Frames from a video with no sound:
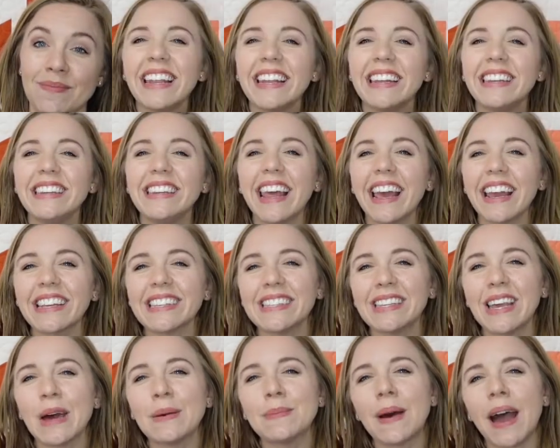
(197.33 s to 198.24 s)
Next
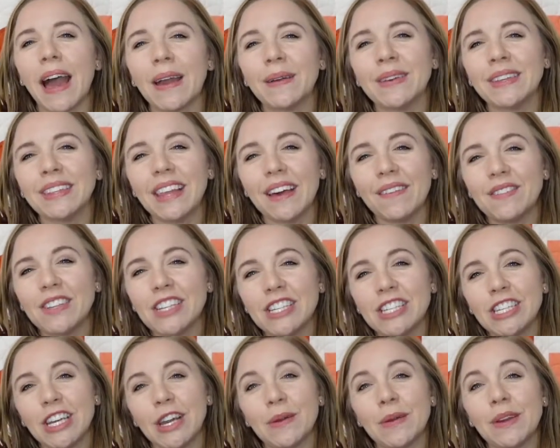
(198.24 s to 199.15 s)
up, I would love to
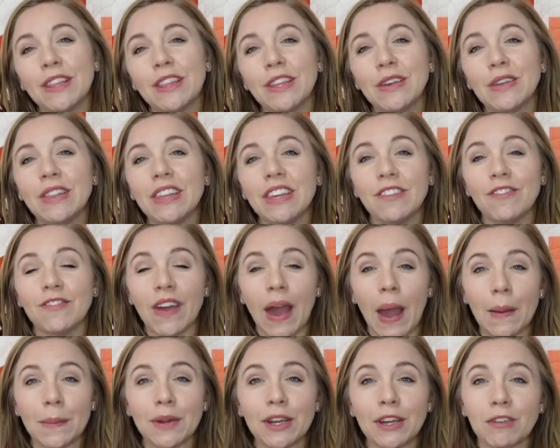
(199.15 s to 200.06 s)
share with you the
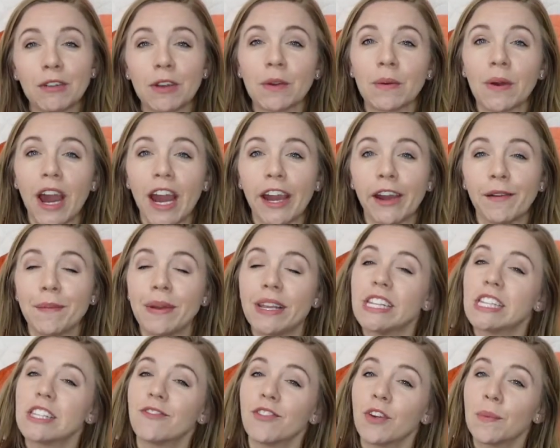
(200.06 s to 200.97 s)
fabric
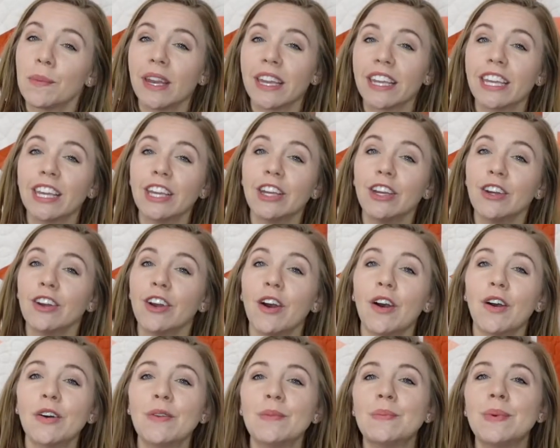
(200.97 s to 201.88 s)
requirements for making your
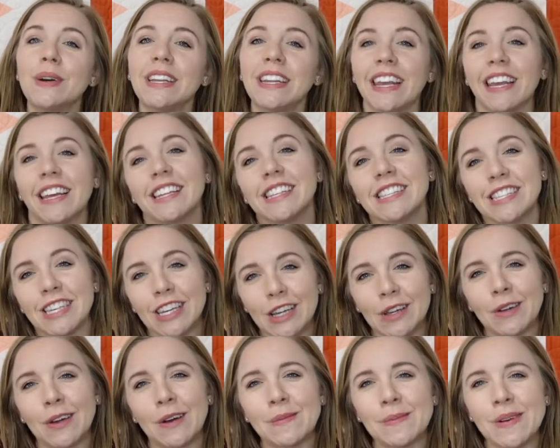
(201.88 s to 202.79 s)
own Bonanza quilt